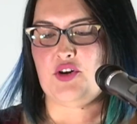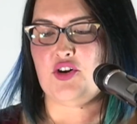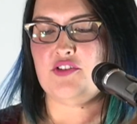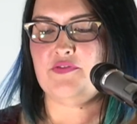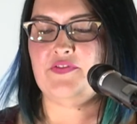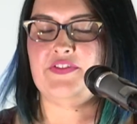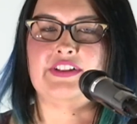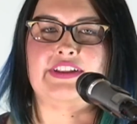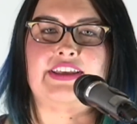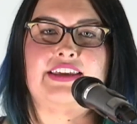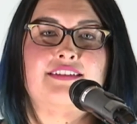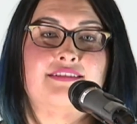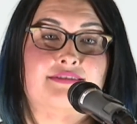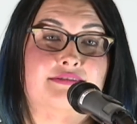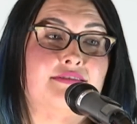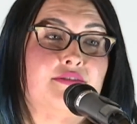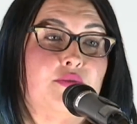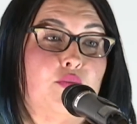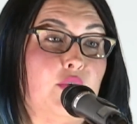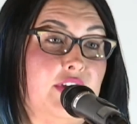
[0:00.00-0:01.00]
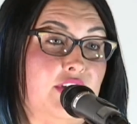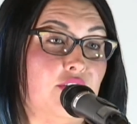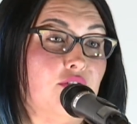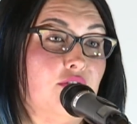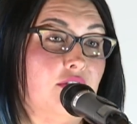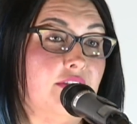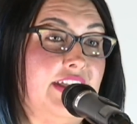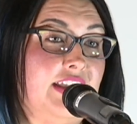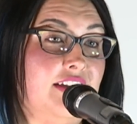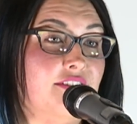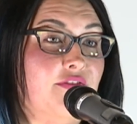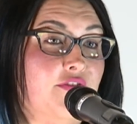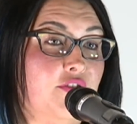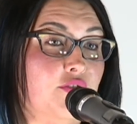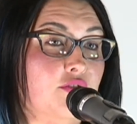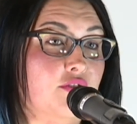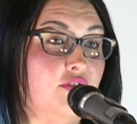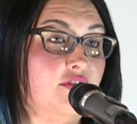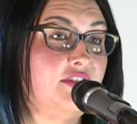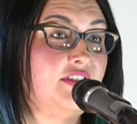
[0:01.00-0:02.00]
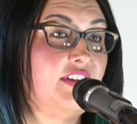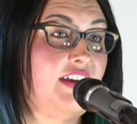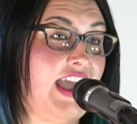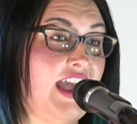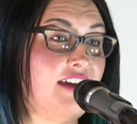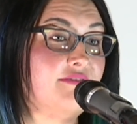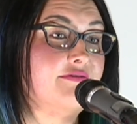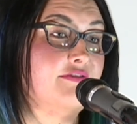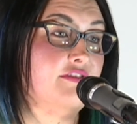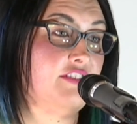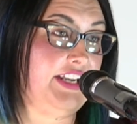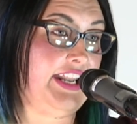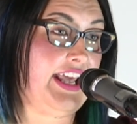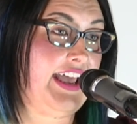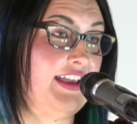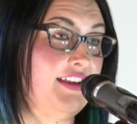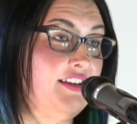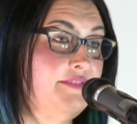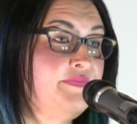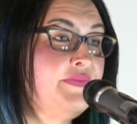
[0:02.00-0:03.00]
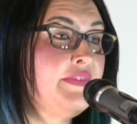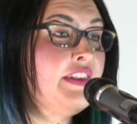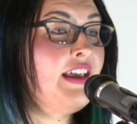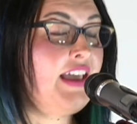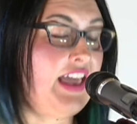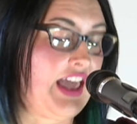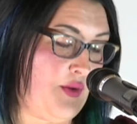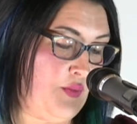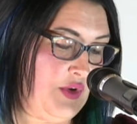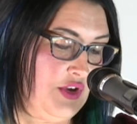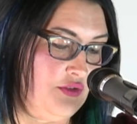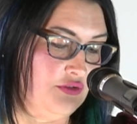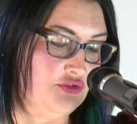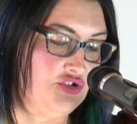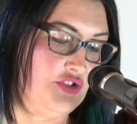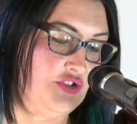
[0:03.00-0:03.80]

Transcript: So hopefully, we all eat food every day and we